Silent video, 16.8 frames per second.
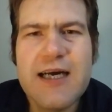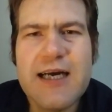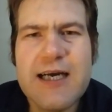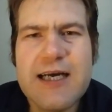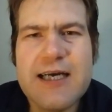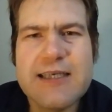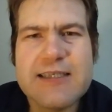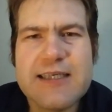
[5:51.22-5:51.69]

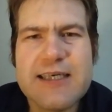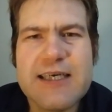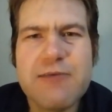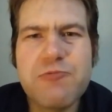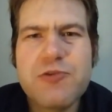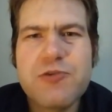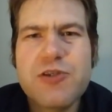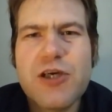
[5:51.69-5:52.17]
and
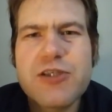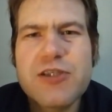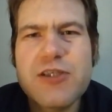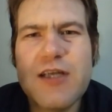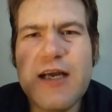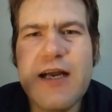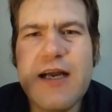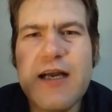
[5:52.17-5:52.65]
it
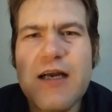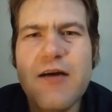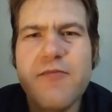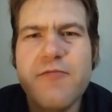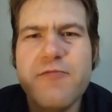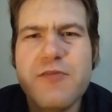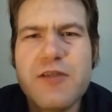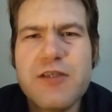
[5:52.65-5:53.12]
doesn't
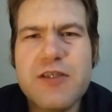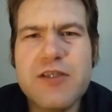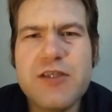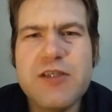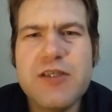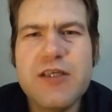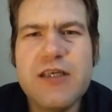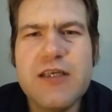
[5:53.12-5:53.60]
have
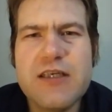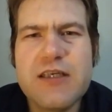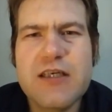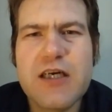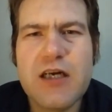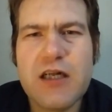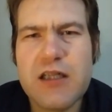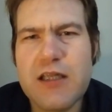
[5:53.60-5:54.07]
the
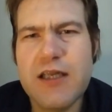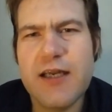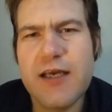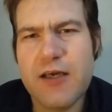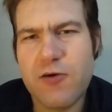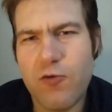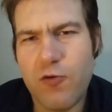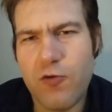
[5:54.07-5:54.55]

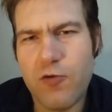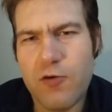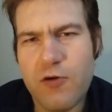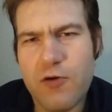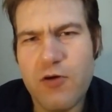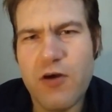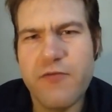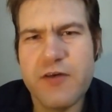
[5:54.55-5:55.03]
clinical
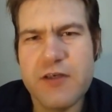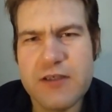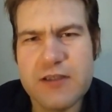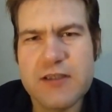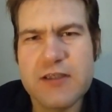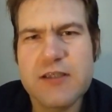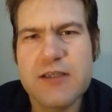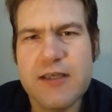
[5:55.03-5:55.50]

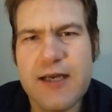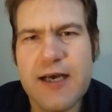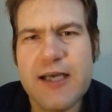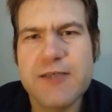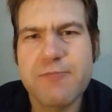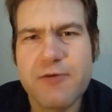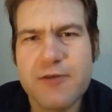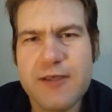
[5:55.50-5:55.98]
evidence that
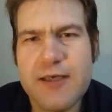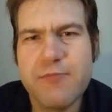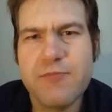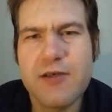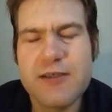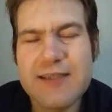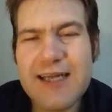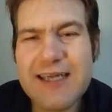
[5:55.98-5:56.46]

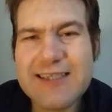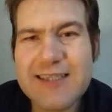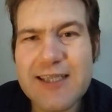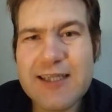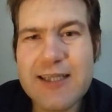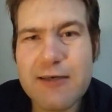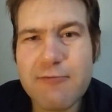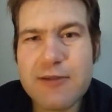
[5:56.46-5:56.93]
aspartame does. That's
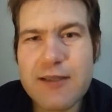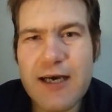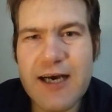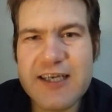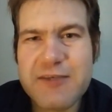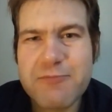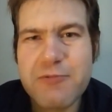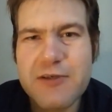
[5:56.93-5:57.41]
the thing with
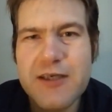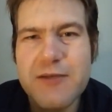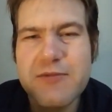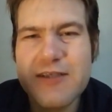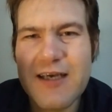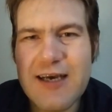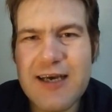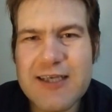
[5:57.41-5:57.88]
aspartame
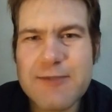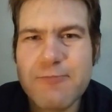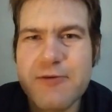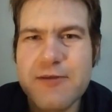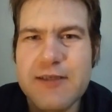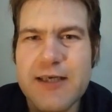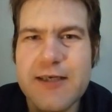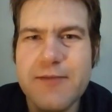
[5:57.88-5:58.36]
is
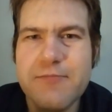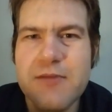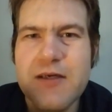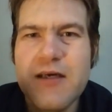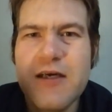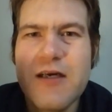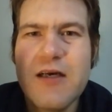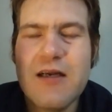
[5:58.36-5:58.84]
aspartame,
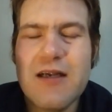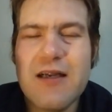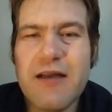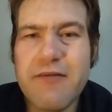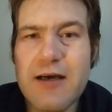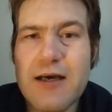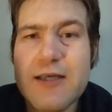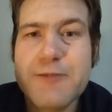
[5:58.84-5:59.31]

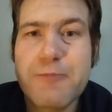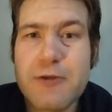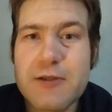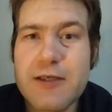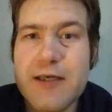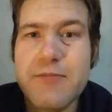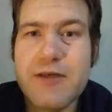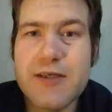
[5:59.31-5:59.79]
if
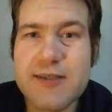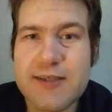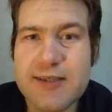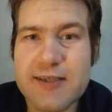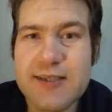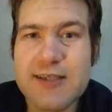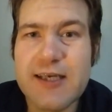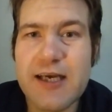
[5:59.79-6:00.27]
aspartame
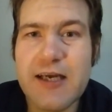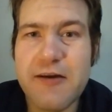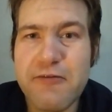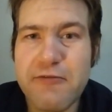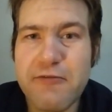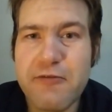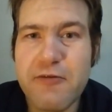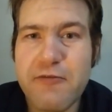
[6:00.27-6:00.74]
isn't
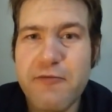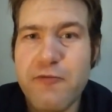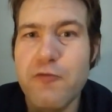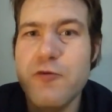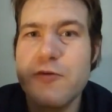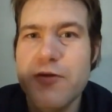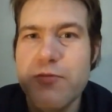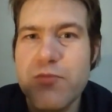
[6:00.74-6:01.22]
safe
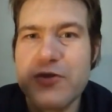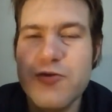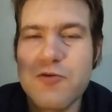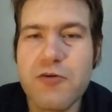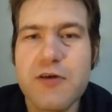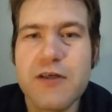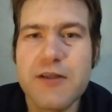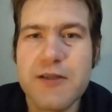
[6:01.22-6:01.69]
for the
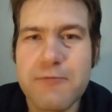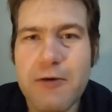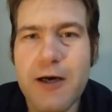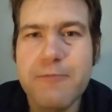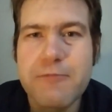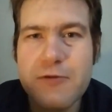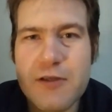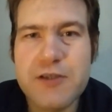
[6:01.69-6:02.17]
majority of the
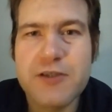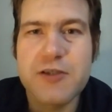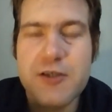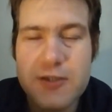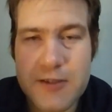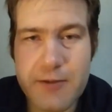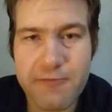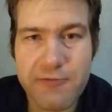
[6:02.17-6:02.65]
population
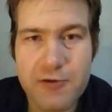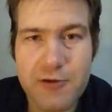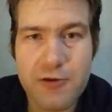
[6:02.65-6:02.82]
except for